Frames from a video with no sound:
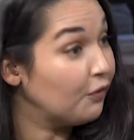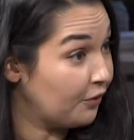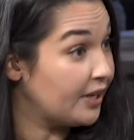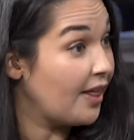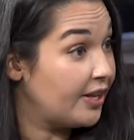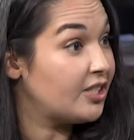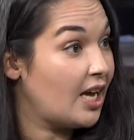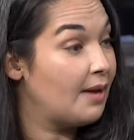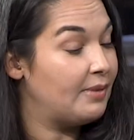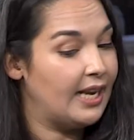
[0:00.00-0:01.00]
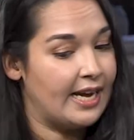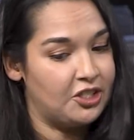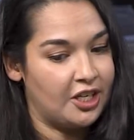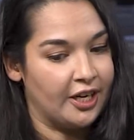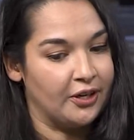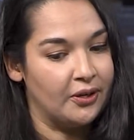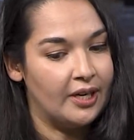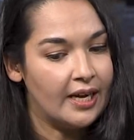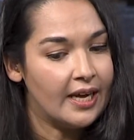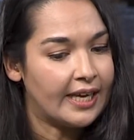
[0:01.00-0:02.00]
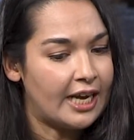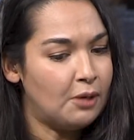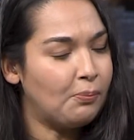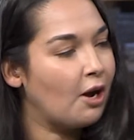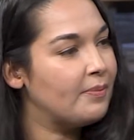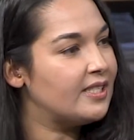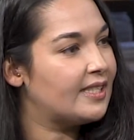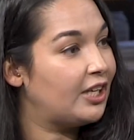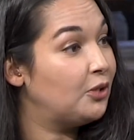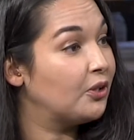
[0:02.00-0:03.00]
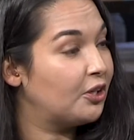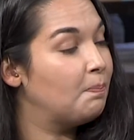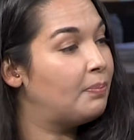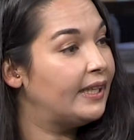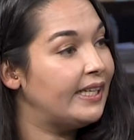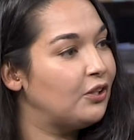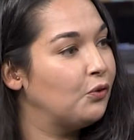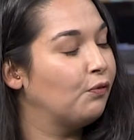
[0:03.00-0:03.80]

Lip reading: for another term in Legco. Can you promise that you will complete your